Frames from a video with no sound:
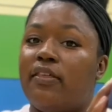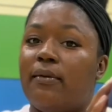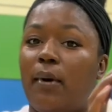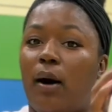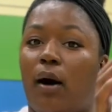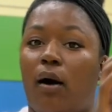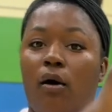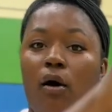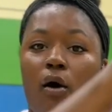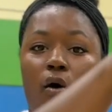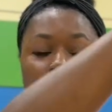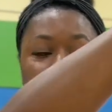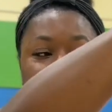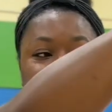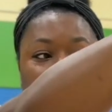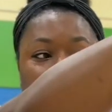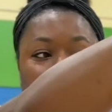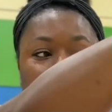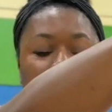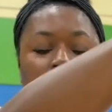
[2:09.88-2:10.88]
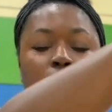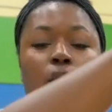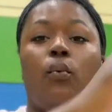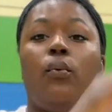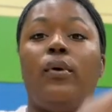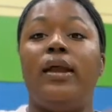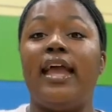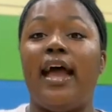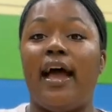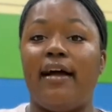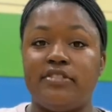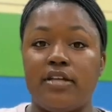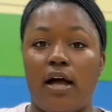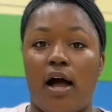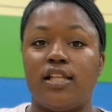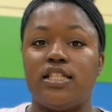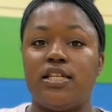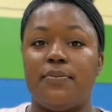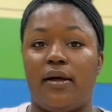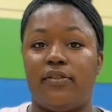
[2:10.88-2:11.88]
the ball over. We have
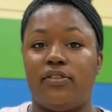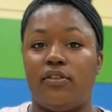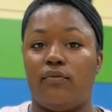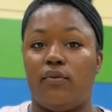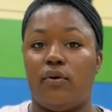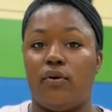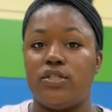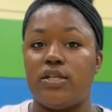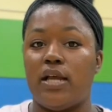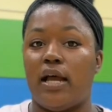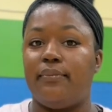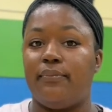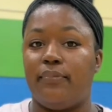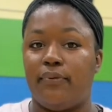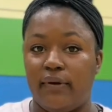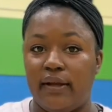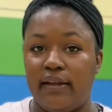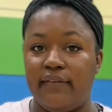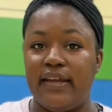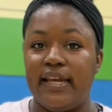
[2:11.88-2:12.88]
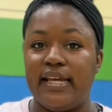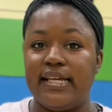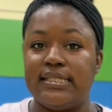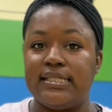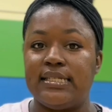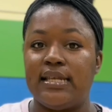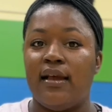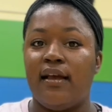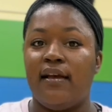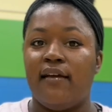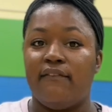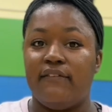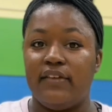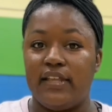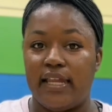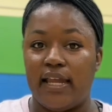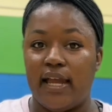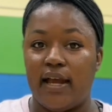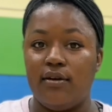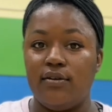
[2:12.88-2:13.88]
talked about the roll shot in previous
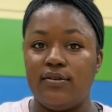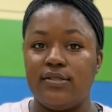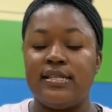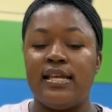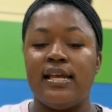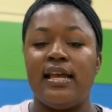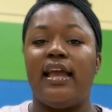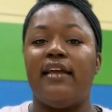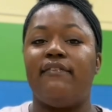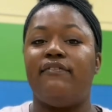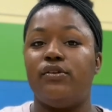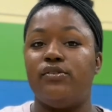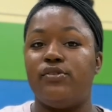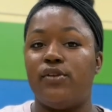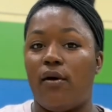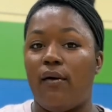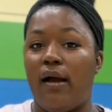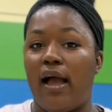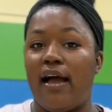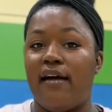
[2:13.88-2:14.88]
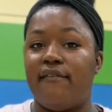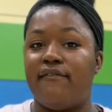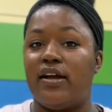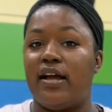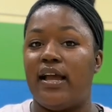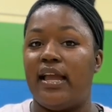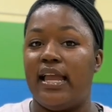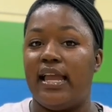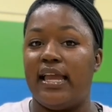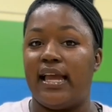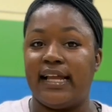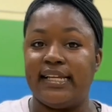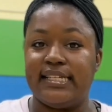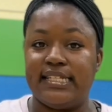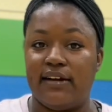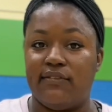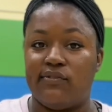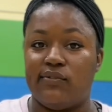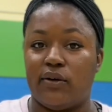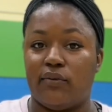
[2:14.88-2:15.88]
videos. If you don't have an
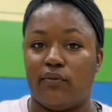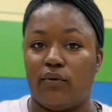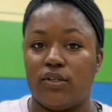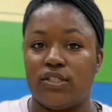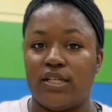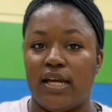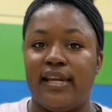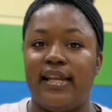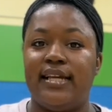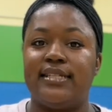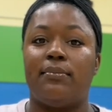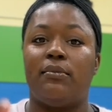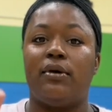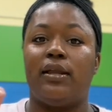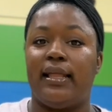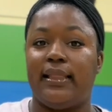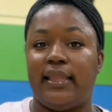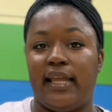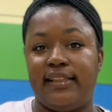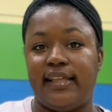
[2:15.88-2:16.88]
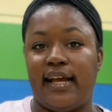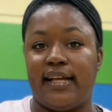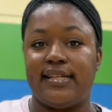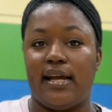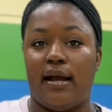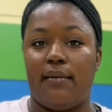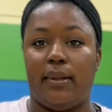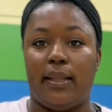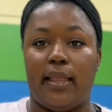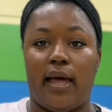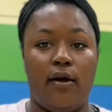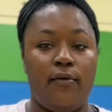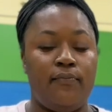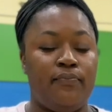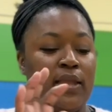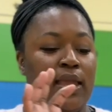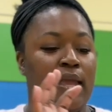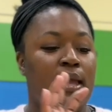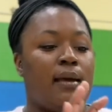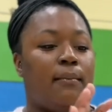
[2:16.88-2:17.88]
idea of what a roll shot is, I'm gonna link that down below.
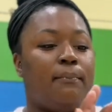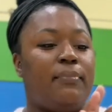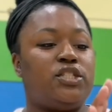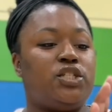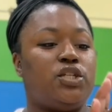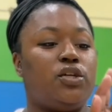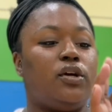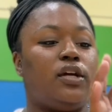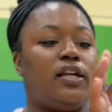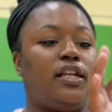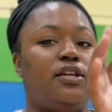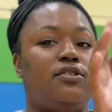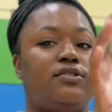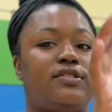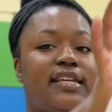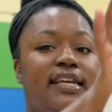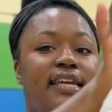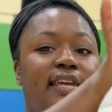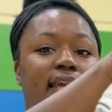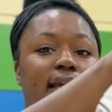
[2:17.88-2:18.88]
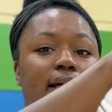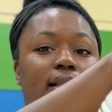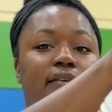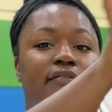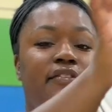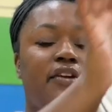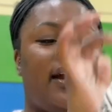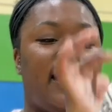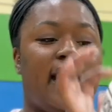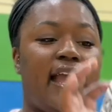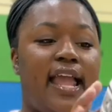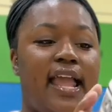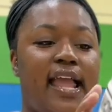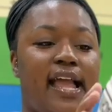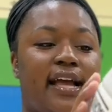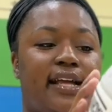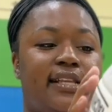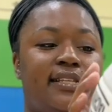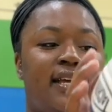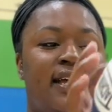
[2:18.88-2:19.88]
But you're gonna use the heel of your
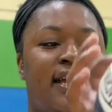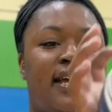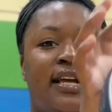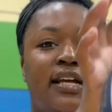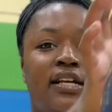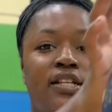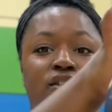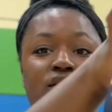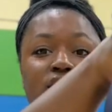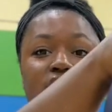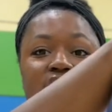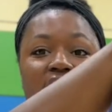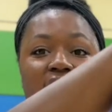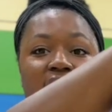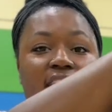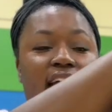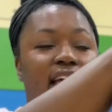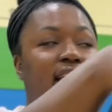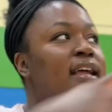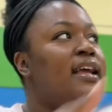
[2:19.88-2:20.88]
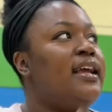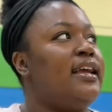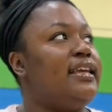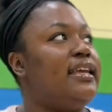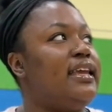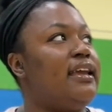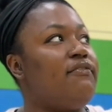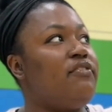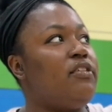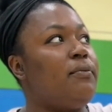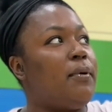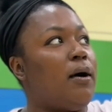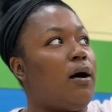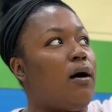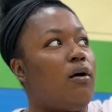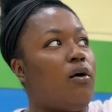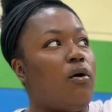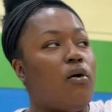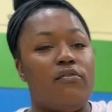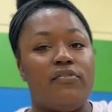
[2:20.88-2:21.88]
hand to then give the
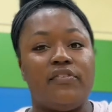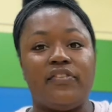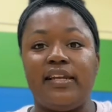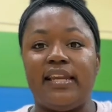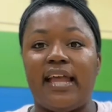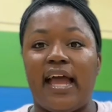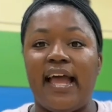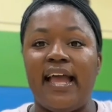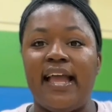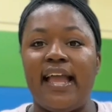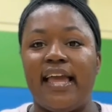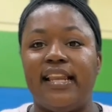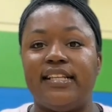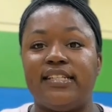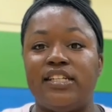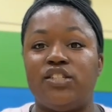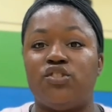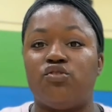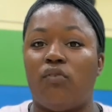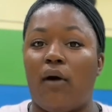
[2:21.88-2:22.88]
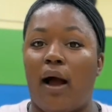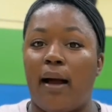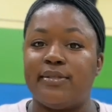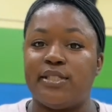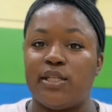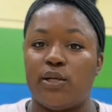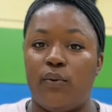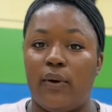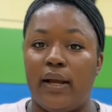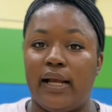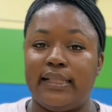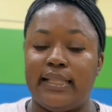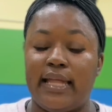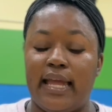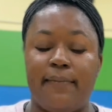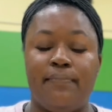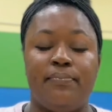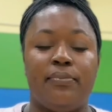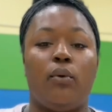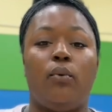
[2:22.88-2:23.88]
ball over the net and it drops
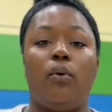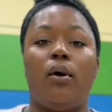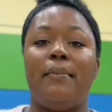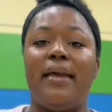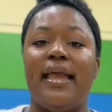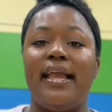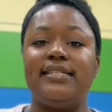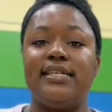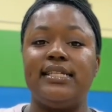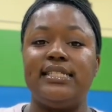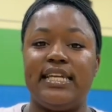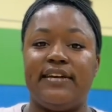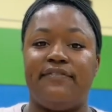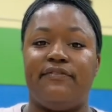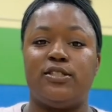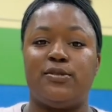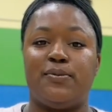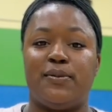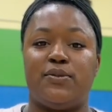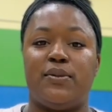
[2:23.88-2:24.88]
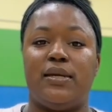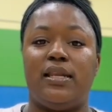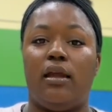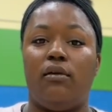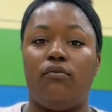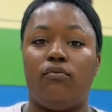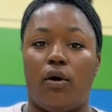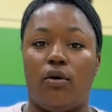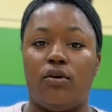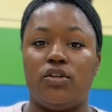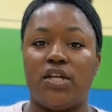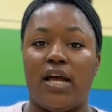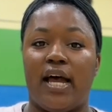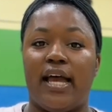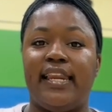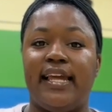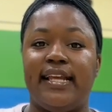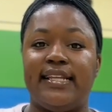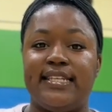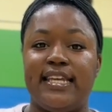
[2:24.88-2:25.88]
quickly. What makes a difference between a roll shot
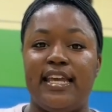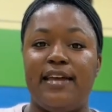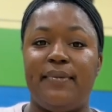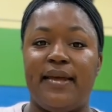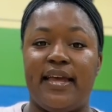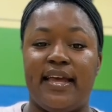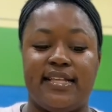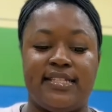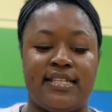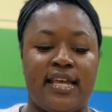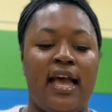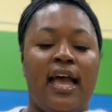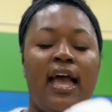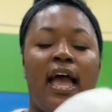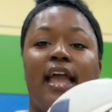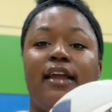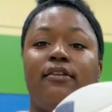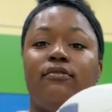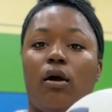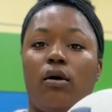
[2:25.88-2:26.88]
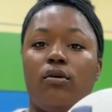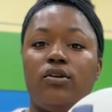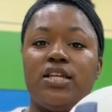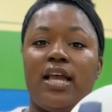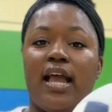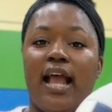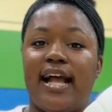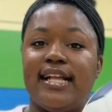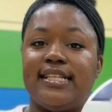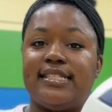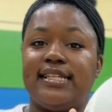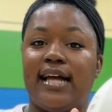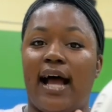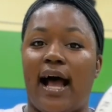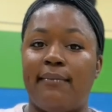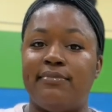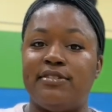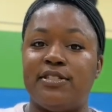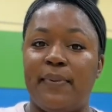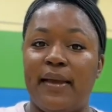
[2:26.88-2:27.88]
and a tip is a roll shot has
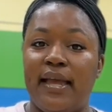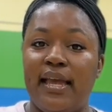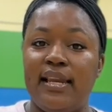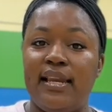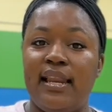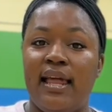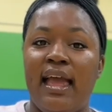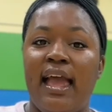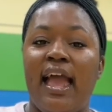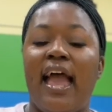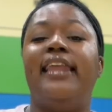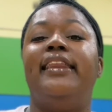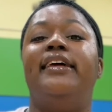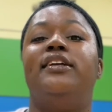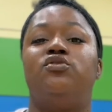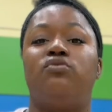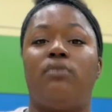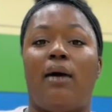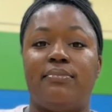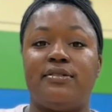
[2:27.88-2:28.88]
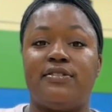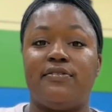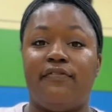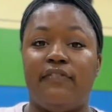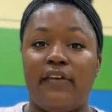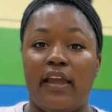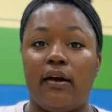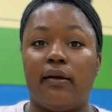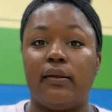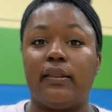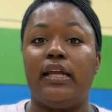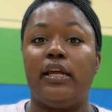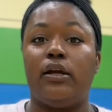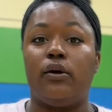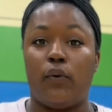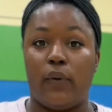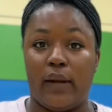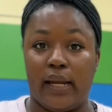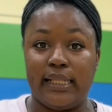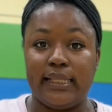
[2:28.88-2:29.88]
topspin and it drops very
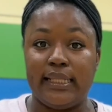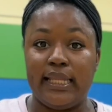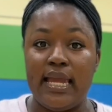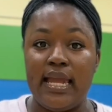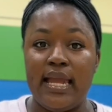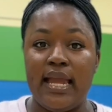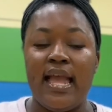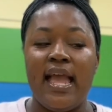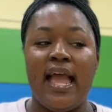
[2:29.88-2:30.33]
quickly